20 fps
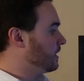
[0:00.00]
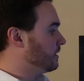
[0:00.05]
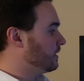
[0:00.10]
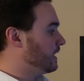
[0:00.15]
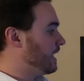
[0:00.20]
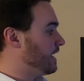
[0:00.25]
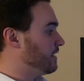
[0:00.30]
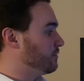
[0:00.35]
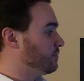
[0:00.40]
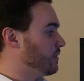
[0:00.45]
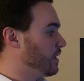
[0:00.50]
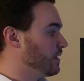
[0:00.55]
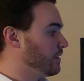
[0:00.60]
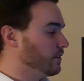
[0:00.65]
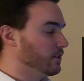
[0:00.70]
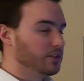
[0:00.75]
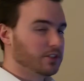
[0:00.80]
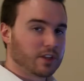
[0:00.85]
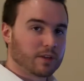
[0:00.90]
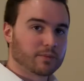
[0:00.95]
Live
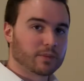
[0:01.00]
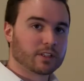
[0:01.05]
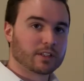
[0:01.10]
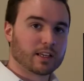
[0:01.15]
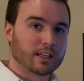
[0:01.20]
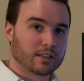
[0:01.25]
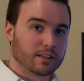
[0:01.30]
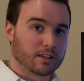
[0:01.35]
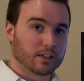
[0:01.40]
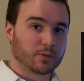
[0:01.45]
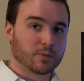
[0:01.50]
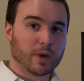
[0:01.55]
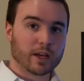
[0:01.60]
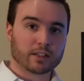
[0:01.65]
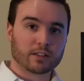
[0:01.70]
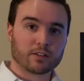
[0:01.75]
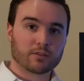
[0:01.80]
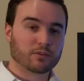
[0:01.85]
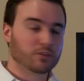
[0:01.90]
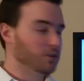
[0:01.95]
weather is something that's
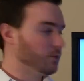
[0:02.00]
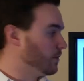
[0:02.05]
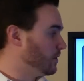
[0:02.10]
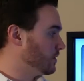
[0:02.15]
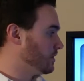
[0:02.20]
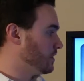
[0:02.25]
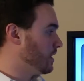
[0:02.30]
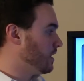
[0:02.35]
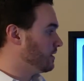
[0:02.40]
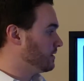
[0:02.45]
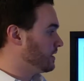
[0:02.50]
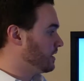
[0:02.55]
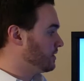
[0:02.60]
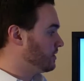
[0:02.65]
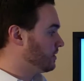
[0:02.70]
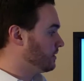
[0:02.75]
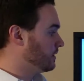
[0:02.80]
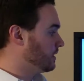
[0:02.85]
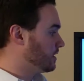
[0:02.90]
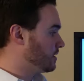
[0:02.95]
expected for almost all
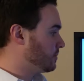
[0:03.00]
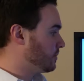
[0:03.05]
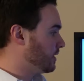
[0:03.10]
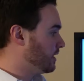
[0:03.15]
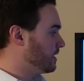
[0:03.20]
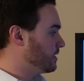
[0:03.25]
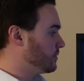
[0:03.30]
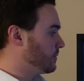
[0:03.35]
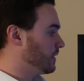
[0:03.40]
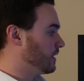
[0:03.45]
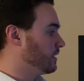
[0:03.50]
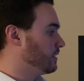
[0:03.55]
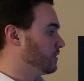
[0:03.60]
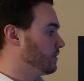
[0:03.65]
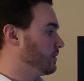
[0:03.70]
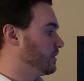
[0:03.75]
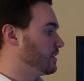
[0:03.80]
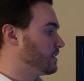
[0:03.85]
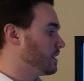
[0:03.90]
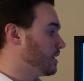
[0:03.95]
digital displays. We can
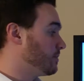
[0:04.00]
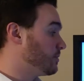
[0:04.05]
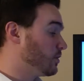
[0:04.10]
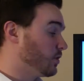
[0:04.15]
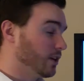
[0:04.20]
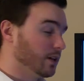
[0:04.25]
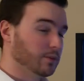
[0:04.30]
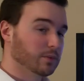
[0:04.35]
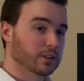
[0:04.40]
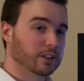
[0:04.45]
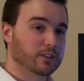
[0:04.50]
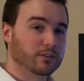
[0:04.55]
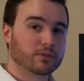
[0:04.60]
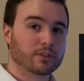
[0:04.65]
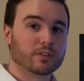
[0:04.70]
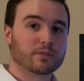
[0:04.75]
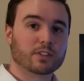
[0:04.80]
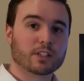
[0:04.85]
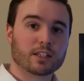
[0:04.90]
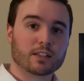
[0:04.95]
do this up to, I believe,
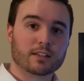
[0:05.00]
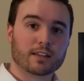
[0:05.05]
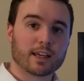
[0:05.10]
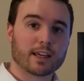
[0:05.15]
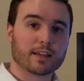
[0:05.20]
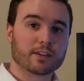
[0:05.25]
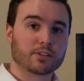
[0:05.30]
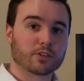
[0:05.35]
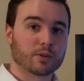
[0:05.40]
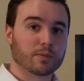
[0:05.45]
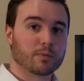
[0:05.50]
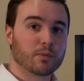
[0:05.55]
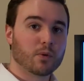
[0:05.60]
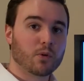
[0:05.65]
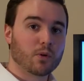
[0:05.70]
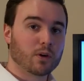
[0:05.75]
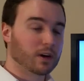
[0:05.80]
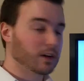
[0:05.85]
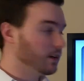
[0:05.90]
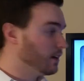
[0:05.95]
15 days or
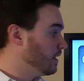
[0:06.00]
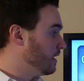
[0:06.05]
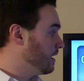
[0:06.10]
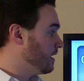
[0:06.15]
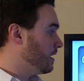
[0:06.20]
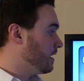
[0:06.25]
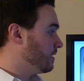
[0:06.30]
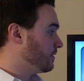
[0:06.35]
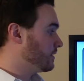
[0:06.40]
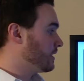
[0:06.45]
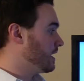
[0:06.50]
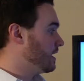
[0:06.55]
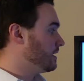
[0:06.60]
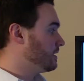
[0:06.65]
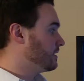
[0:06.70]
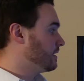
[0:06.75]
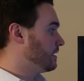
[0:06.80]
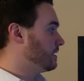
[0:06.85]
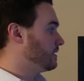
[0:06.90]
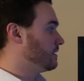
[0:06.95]
more of
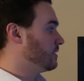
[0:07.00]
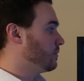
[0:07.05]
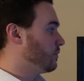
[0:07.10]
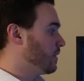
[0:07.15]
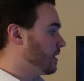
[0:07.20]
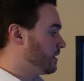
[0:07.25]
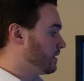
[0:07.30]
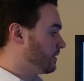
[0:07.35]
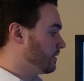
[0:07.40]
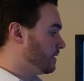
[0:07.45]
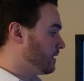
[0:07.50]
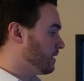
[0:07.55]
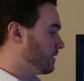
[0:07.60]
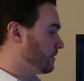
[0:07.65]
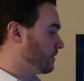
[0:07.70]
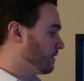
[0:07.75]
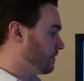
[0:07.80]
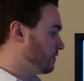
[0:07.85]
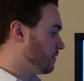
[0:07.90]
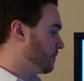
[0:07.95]
content and weather and
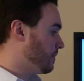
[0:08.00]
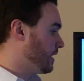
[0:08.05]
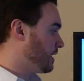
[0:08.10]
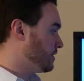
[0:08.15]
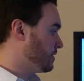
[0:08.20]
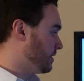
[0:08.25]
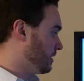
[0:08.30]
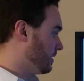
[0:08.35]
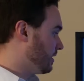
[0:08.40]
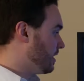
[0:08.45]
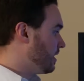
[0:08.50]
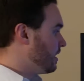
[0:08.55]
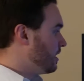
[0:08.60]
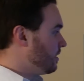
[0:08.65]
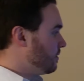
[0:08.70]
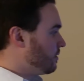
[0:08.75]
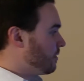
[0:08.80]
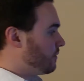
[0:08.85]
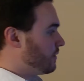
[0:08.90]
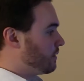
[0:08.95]
other information.
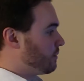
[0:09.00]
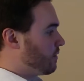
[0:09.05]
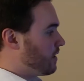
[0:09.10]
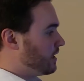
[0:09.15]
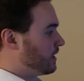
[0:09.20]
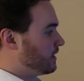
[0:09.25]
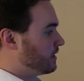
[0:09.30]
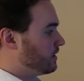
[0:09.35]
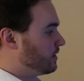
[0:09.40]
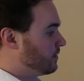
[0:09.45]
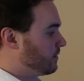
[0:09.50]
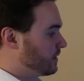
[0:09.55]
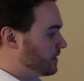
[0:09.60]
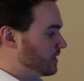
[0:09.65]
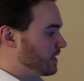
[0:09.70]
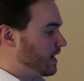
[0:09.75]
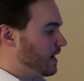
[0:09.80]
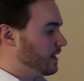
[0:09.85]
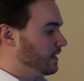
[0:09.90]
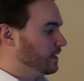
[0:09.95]
What we want to do is
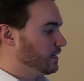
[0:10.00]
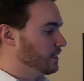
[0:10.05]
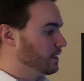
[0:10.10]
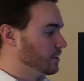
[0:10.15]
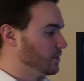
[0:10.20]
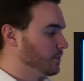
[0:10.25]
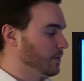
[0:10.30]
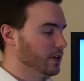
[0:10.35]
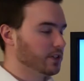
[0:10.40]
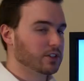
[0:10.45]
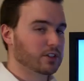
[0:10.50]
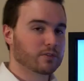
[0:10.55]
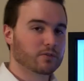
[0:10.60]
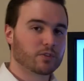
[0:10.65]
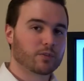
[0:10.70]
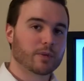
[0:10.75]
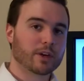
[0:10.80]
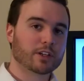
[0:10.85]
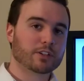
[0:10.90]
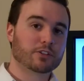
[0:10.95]
tie in as much
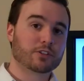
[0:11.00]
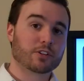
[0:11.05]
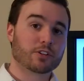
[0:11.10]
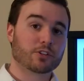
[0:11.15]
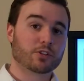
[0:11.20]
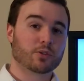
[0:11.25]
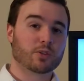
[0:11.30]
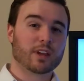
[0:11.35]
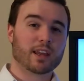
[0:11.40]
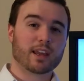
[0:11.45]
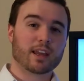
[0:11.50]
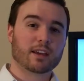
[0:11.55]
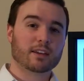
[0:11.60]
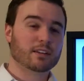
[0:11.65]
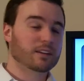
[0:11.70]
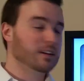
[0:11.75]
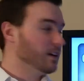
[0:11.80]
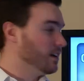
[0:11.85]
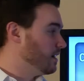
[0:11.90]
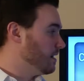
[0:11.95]
information as you
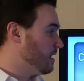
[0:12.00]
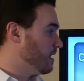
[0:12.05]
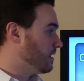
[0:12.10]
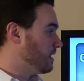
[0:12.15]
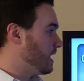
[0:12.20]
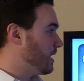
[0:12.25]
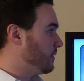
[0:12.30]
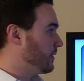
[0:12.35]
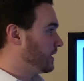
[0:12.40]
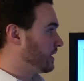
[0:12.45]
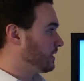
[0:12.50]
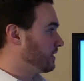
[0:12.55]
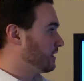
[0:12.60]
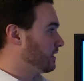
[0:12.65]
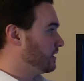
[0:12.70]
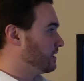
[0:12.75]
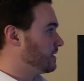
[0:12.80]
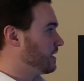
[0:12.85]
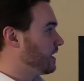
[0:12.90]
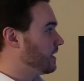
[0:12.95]
can, allowing
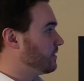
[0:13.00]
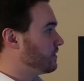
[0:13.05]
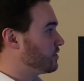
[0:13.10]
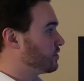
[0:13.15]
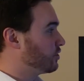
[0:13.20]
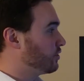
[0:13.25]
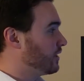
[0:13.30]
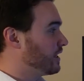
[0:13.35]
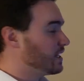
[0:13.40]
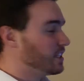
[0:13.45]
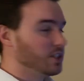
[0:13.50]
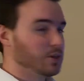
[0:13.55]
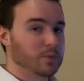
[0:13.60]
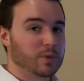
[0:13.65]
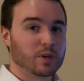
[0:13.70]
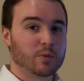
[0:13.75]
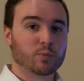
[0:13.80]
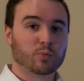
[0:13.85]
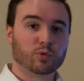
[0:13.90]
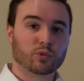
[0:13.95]
the entire screen to
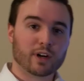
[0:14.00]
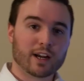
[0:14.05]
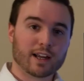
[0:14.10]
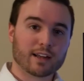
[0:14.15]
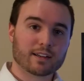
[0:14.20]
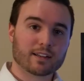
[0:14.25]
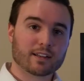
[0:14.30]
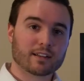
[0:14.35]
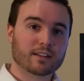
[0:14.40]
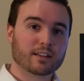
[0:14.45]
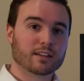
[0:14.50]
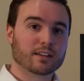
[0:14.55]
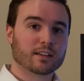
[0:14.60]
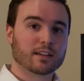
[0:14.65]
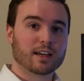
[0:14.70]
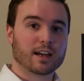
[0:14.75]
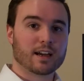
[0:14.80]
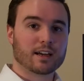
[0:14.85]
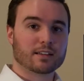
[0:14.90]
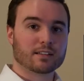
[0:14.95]
be branded,
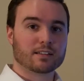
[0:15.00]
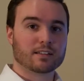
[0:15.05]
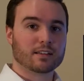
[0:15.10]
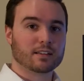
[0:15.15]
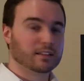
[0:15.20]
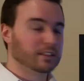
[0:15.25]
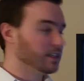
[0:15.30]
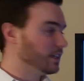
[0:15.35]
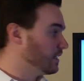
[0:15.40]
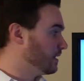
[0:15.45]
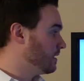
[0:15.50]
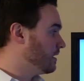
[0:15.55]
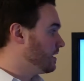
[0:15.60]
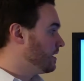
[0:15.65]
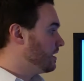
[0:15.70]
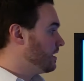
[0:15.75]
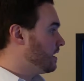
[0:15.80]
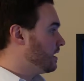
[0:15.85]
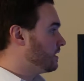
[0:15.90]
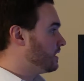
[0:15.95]
constantly
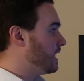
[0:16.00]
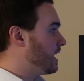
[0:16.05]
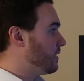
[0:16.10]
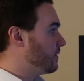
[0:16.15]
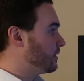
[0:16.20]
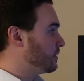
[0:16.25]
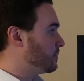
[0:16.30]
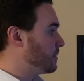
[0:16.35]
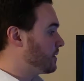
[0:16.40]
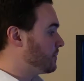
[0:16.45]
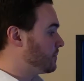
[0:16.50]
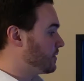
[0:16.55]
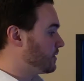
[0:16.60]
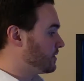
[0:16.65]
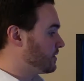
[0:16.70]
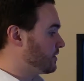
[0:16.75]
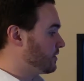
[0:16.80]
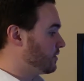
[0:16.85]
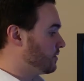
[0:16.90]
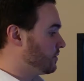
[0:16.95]
allowing
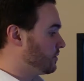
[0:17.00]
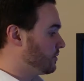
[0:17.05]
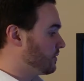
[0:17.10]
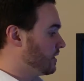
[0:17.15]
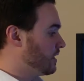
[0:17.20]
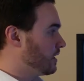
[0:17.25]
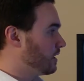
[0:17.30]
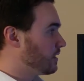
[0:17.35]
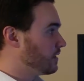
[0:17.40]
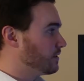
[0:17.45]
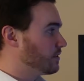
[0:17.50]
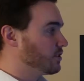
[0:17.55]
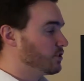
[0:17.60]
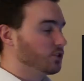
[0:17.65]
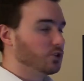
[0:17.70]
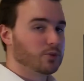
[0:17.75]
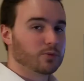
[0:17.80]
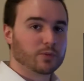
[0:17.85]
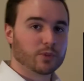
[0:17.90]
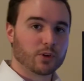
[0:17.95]
people to
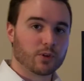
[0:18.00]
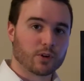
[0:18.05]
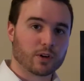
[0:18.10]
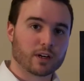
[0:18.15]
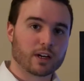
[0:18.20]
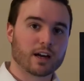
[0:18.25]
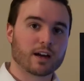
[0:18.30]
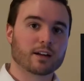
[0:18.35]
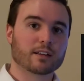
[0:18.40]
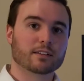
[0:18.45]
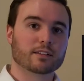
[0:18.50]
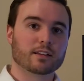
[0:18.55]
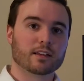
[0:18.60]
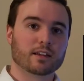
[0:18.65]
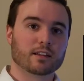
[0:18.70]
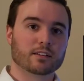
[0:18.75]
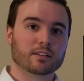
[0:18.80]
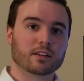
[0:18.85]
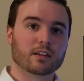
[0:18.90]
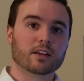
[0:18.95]
consume your
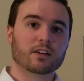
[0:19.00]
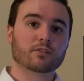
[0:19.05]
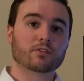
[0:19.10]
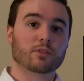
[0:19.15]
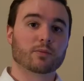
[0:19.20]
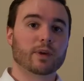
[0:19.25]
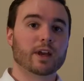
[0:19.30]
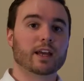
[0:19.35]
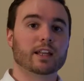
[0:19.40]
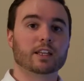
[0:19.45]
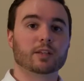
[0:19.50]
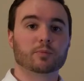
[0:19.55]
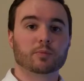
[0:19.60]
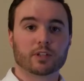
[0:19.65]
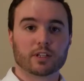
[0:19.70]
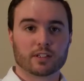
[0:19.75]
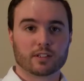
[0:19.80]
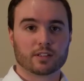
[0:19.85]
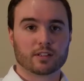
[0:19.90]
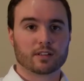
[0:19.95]
content from any
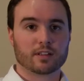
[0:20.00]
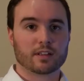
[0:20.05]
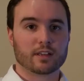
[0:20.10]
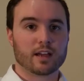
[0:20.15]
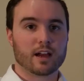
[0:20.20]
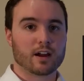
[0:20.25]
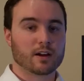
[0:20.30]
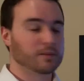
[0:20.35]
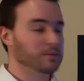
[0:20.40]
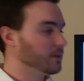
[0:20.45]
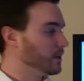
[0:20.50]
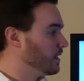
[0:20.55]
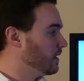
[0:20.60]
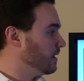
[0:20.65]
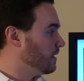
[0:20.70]
place that they are.